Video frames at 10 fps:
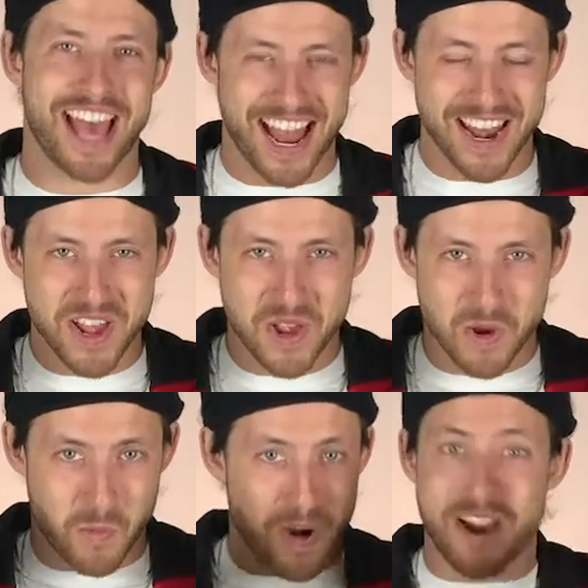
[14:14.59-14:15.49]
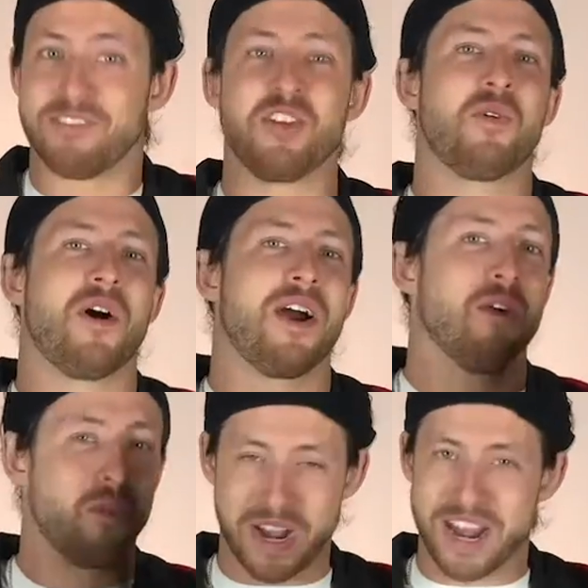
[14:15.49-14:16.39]
that wherever you
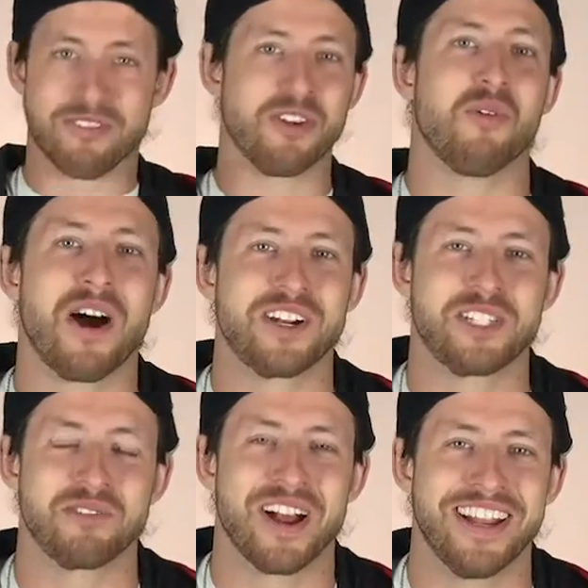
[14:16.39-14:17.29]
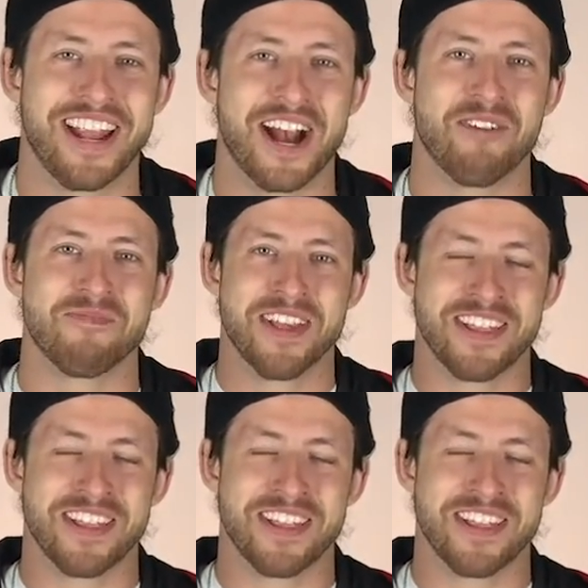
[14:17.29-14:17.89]
are, whenever you're watching right now,